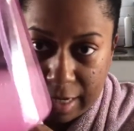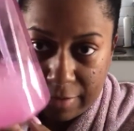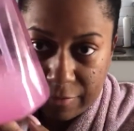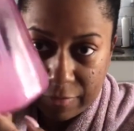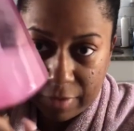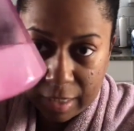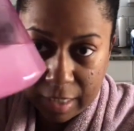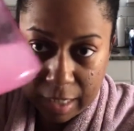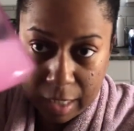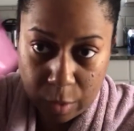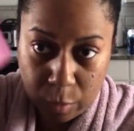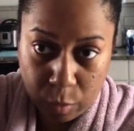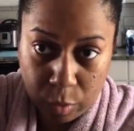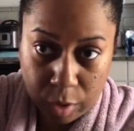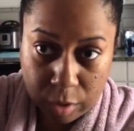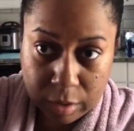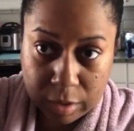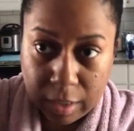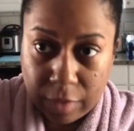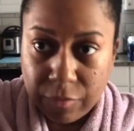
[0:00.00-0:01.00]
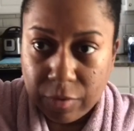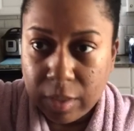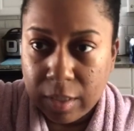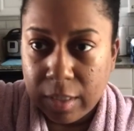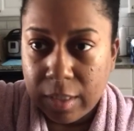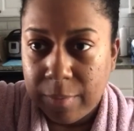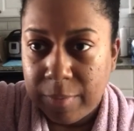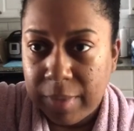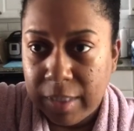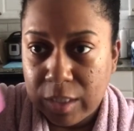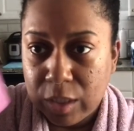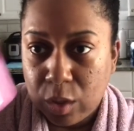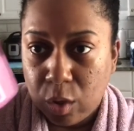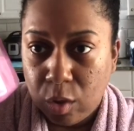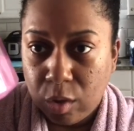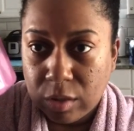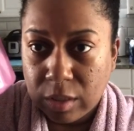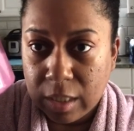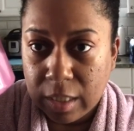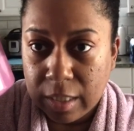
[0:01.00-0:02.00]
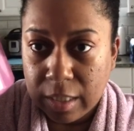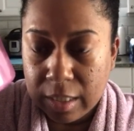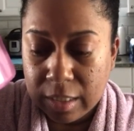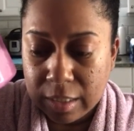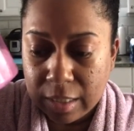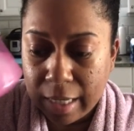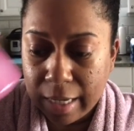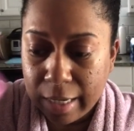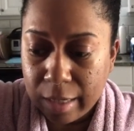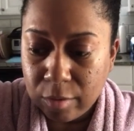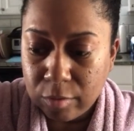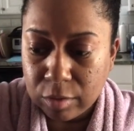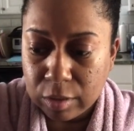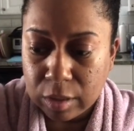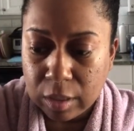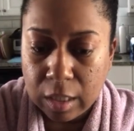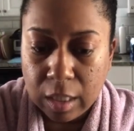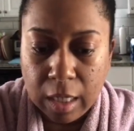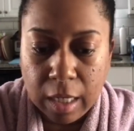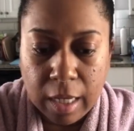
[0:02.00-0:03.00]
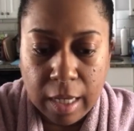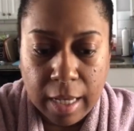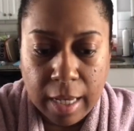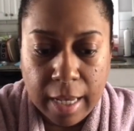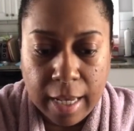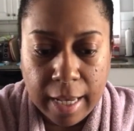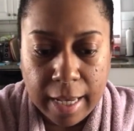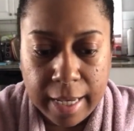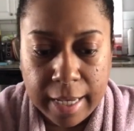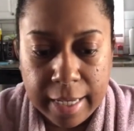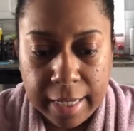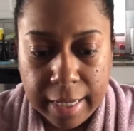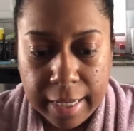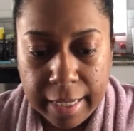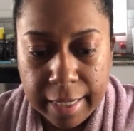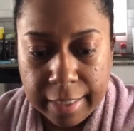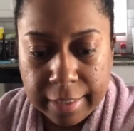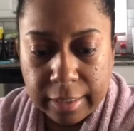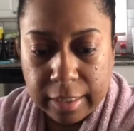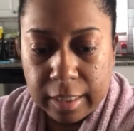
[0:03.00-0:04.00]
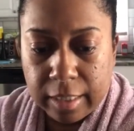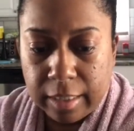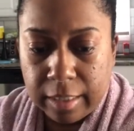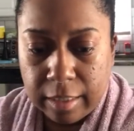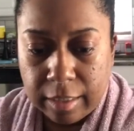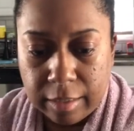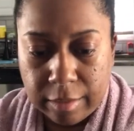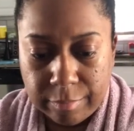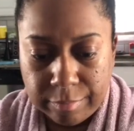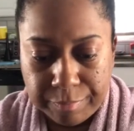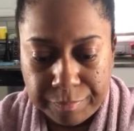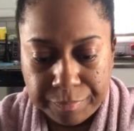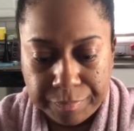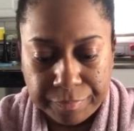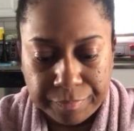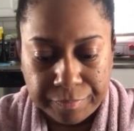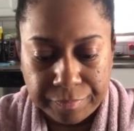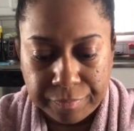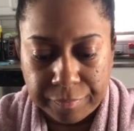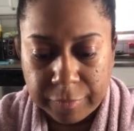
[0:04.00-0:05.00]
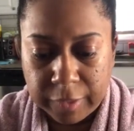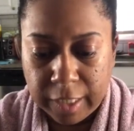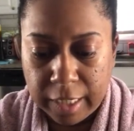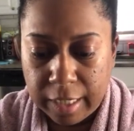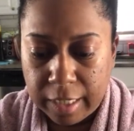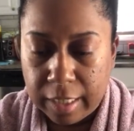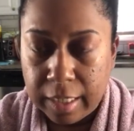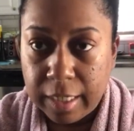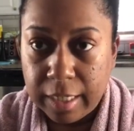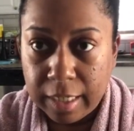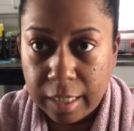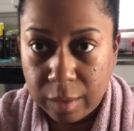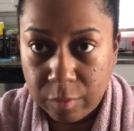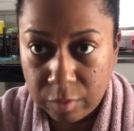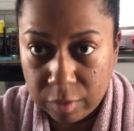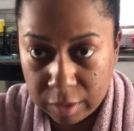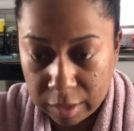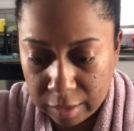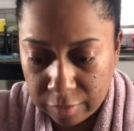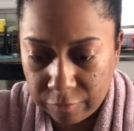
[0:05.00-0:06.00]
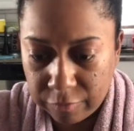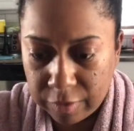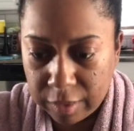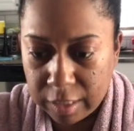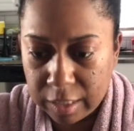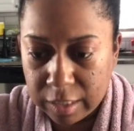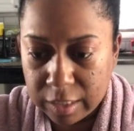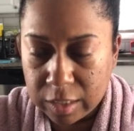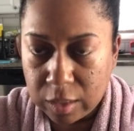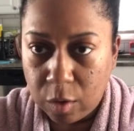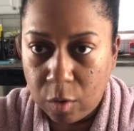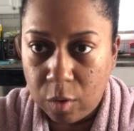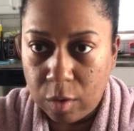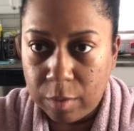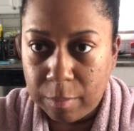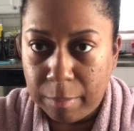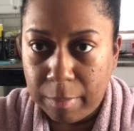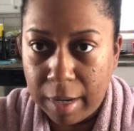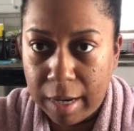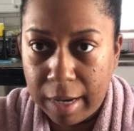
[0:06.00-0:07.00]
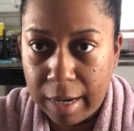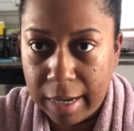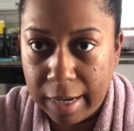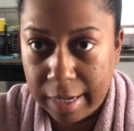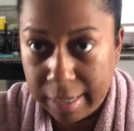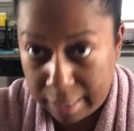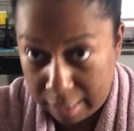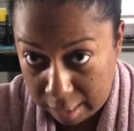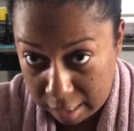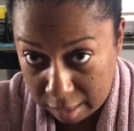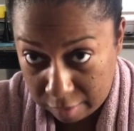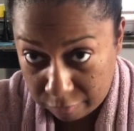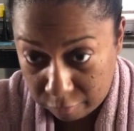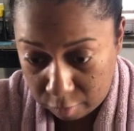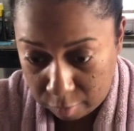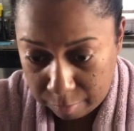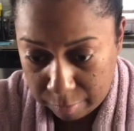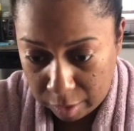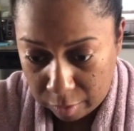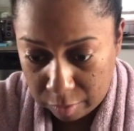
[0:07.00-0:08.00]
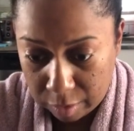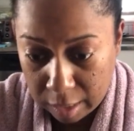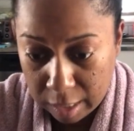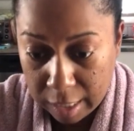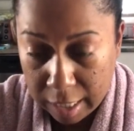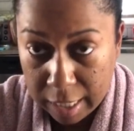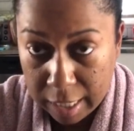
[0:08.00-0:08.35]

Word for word: left and I will definitely be tossing this out. And um, yeah, and I will leave this on my hair for about